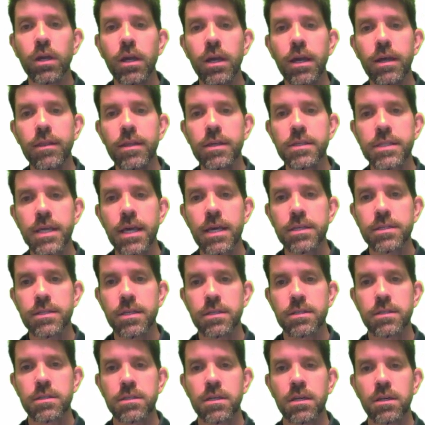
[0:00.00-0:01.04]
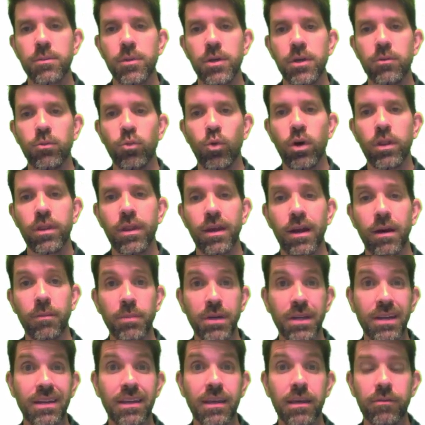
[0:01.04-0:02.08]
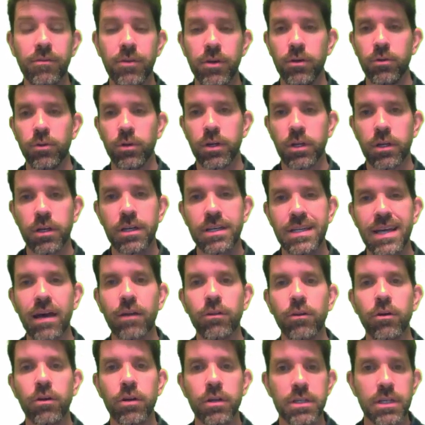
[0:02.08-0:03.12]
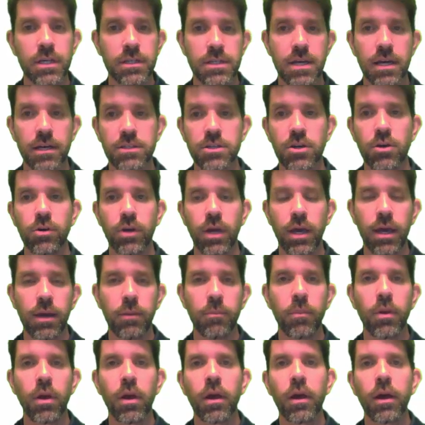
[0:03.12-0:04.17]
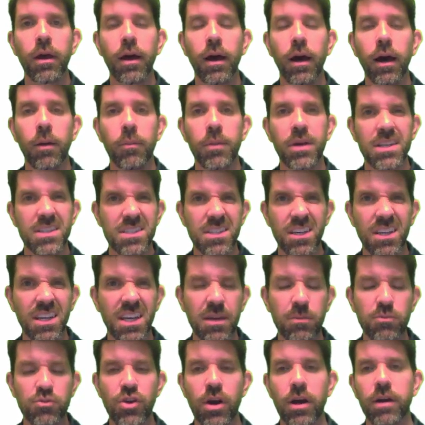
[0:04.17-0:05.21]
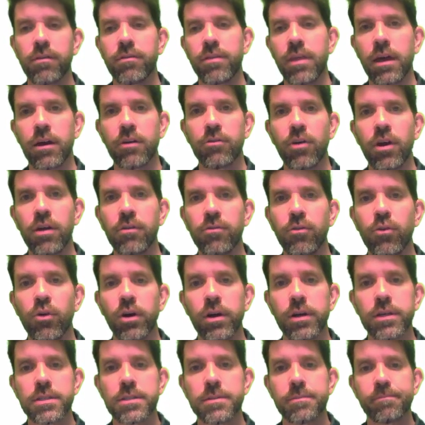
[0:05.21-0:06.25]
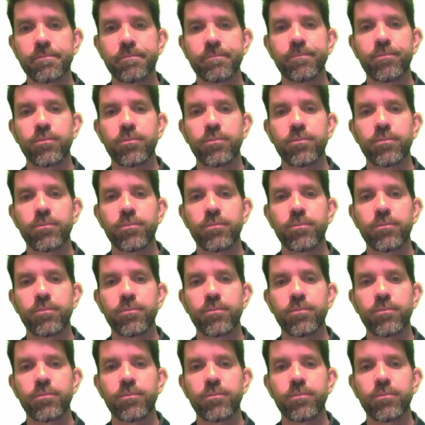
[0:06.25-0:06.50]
in this case, this is going to be one that I'm going to give you. We're going to download a tic-tac-toe game, um, and it's going to keep track of that array for us.